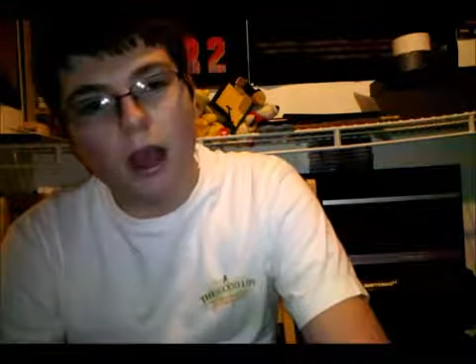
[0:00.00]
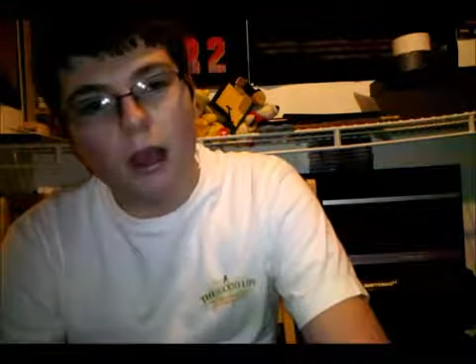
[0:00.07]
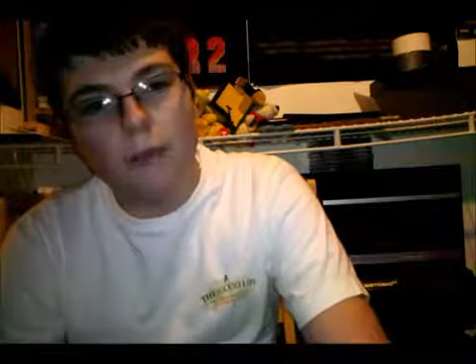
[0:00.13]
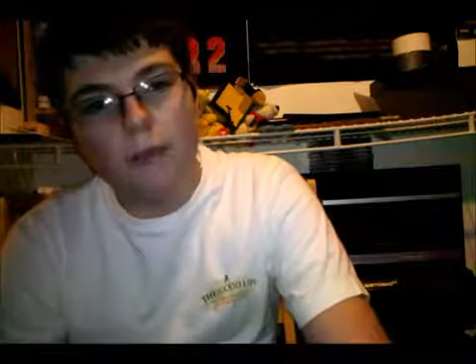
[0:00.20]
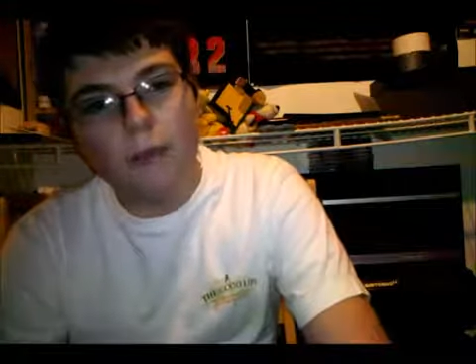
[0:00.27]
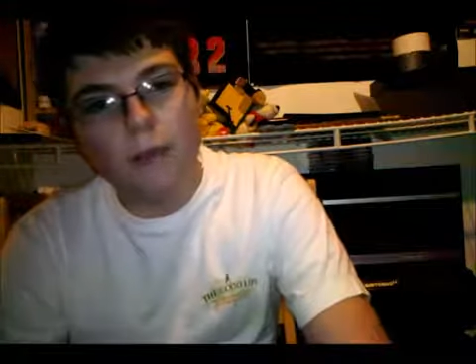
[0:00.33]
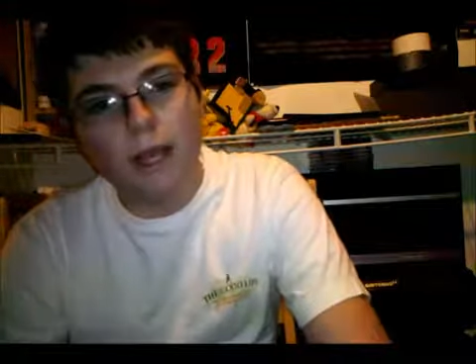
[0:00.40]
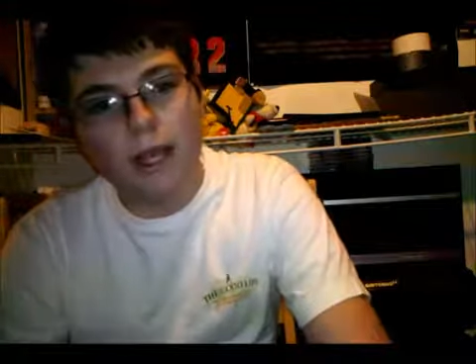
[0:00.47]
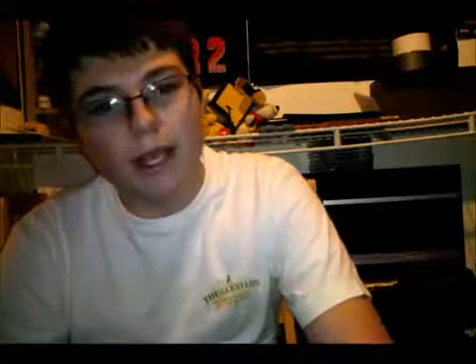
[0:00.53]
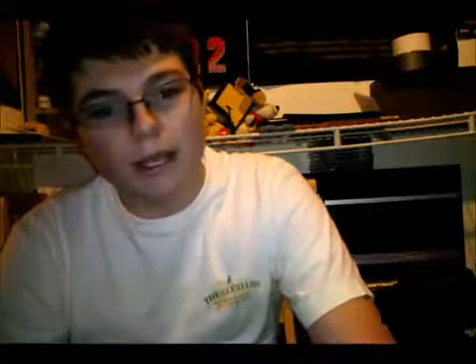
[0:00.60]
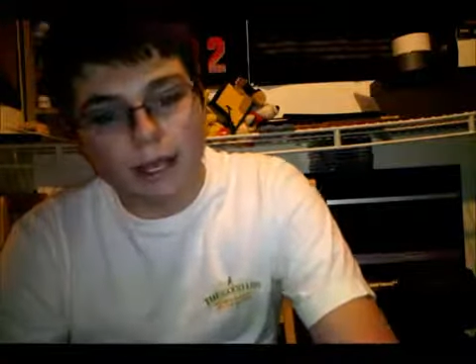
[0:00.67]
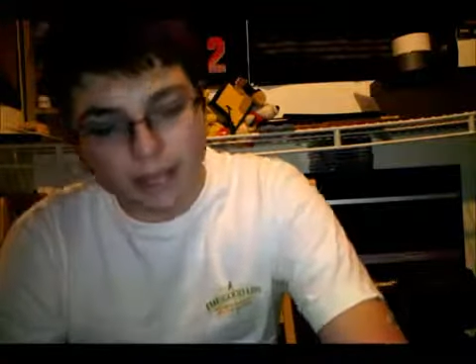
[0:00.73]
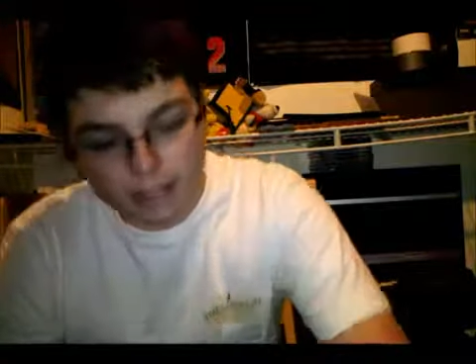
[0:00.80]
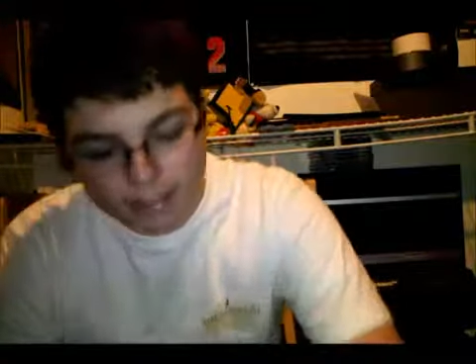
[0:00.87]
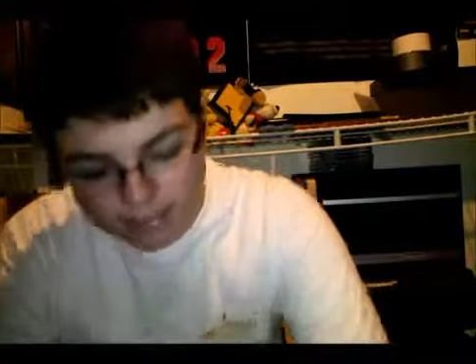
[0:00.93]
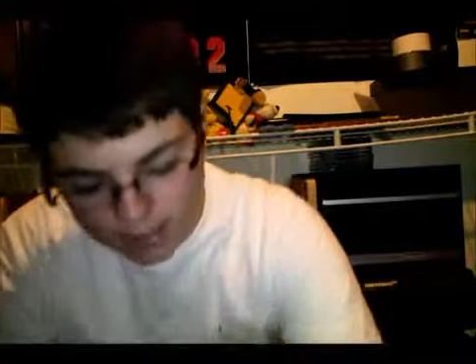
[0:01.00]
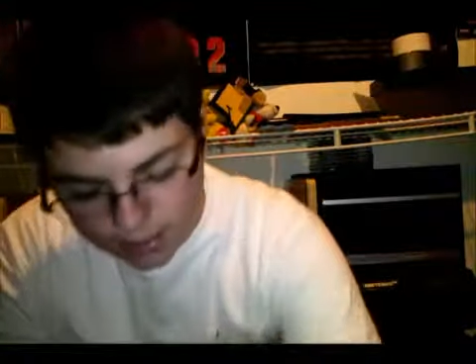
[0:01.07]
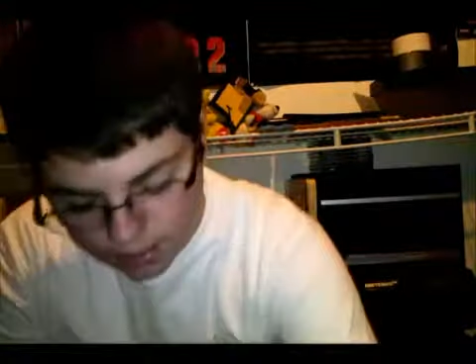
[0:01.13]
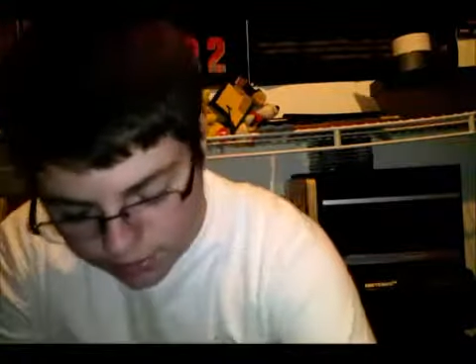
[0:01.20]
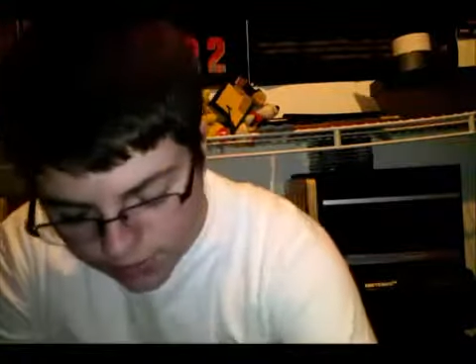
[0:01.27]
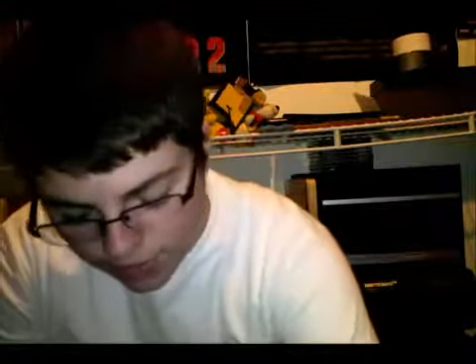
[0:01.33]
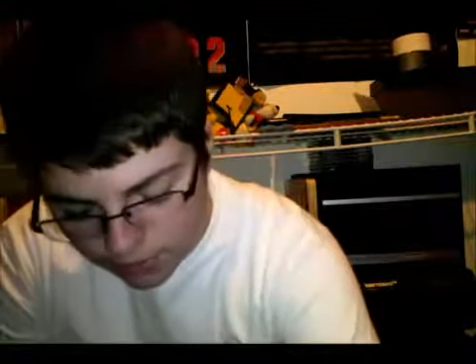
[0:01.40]
Um, and then I
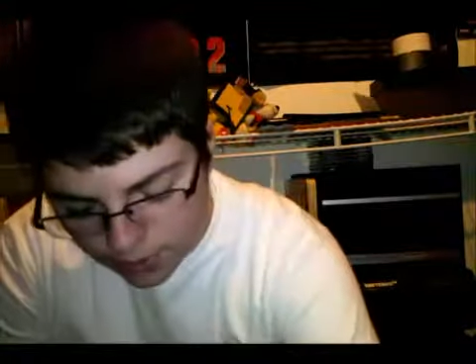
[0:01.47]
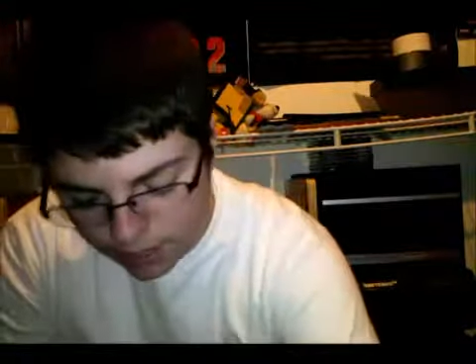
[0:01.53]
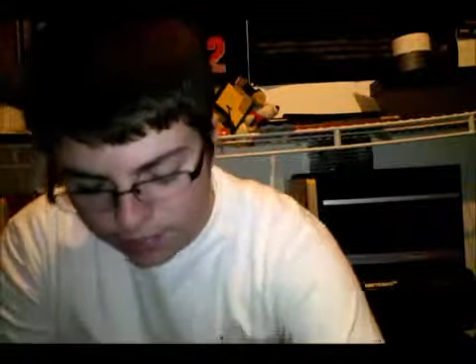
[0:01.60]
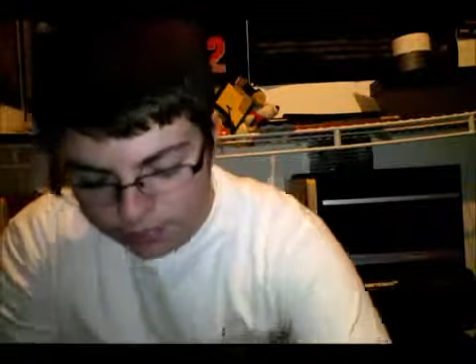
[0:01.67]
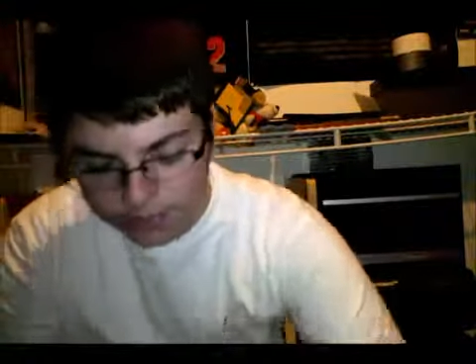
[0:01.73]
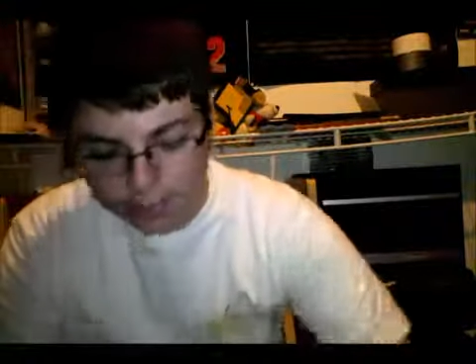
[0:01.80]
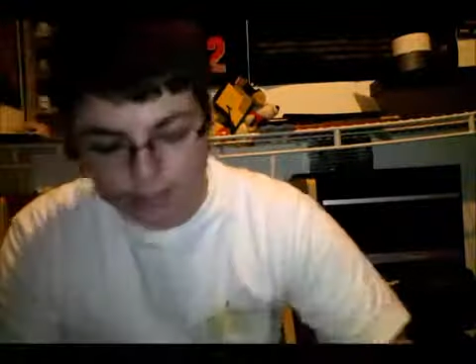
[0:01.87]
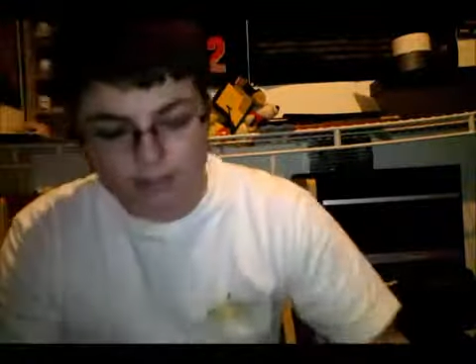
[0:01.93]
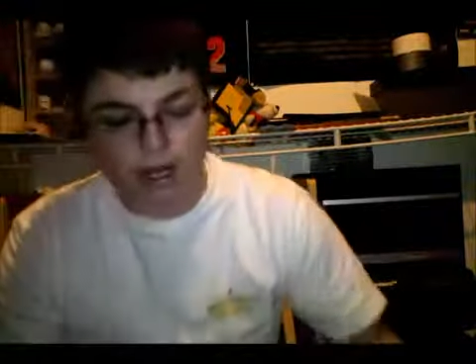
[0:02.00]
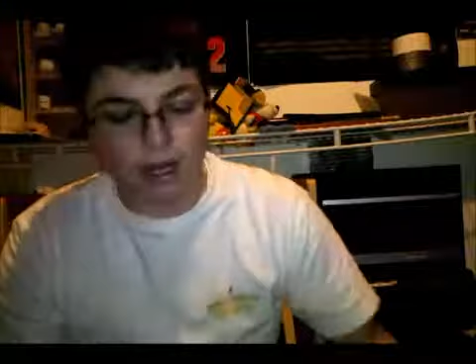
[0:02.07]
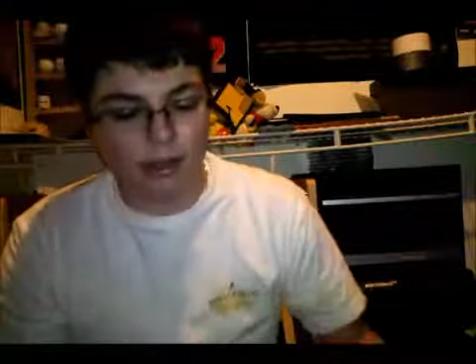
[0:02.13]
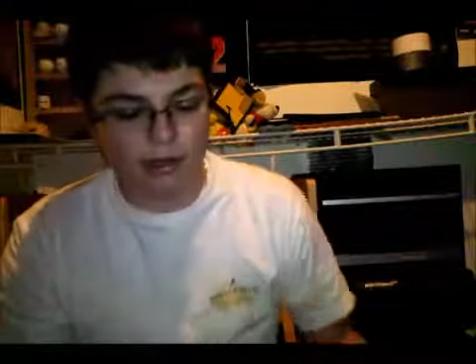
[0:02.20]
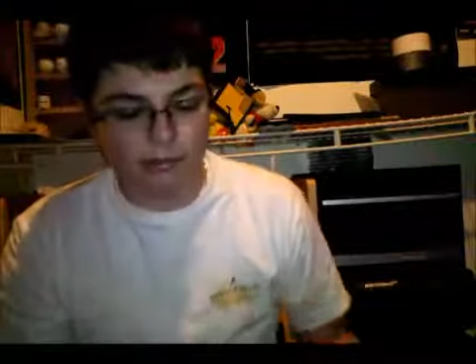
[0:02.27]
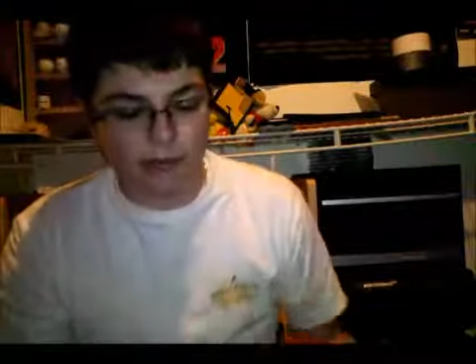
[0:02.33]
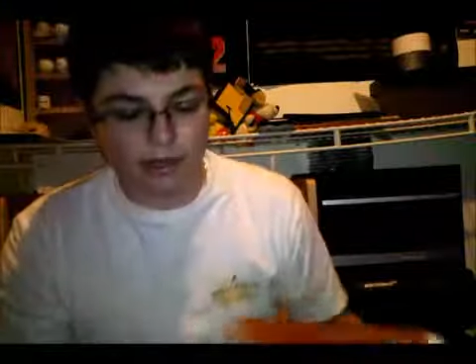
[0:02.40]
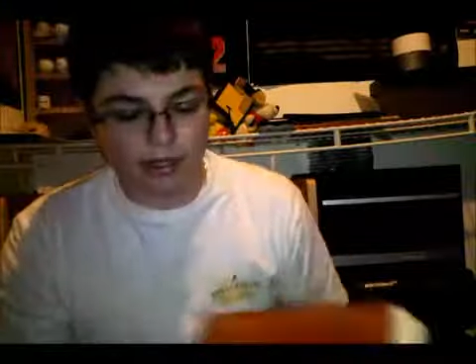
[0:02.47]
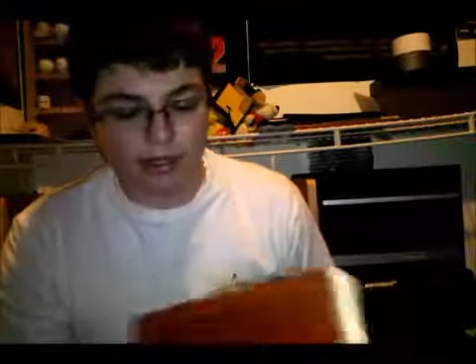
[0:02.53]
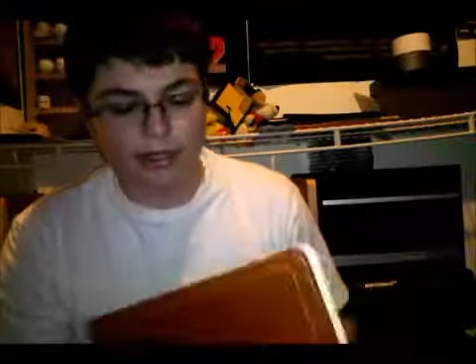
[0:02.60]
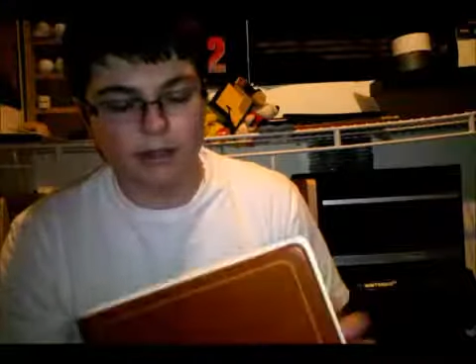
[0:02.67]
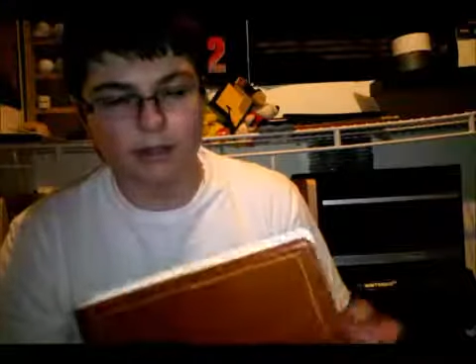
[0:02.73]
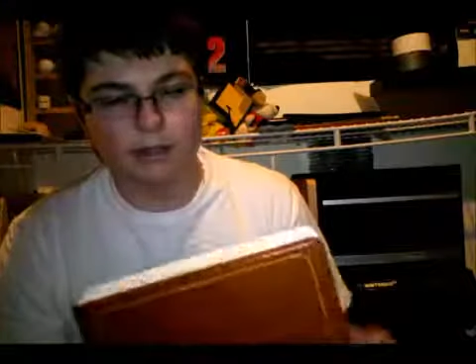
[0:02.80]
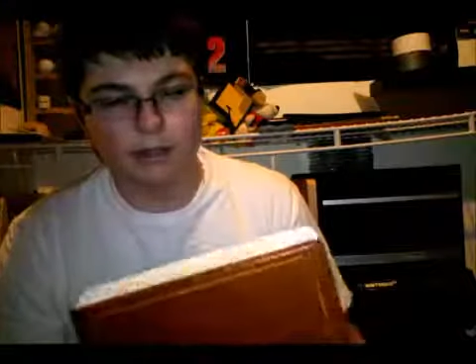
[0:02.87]
said, okay, well, how about that Atari book?
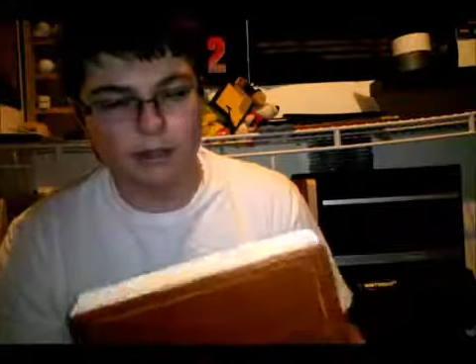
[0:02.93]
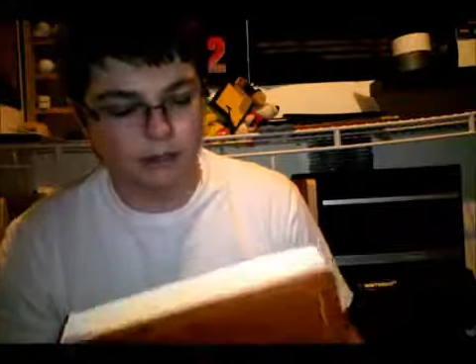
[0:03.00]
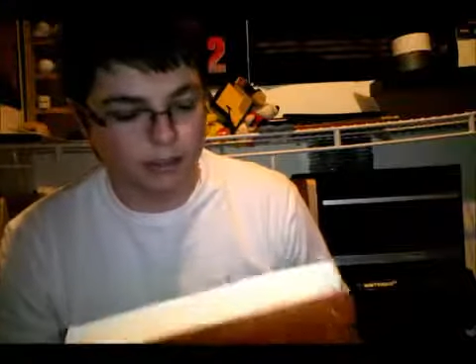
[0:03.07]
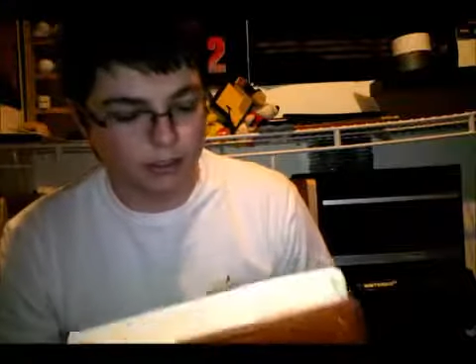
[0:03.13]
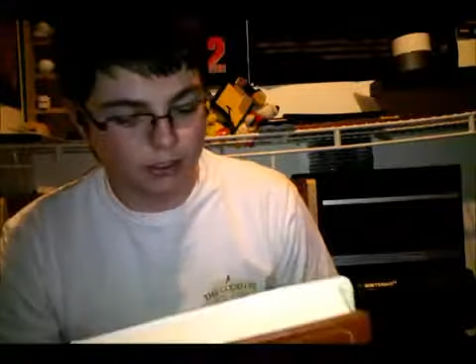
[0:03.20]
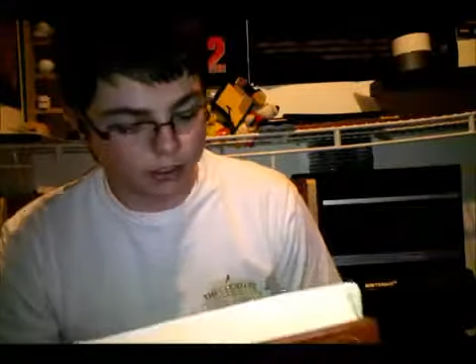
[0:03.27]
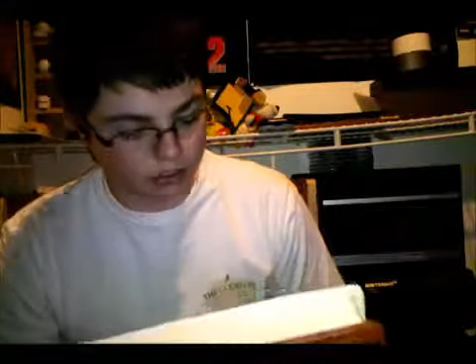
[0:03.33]
And he goes...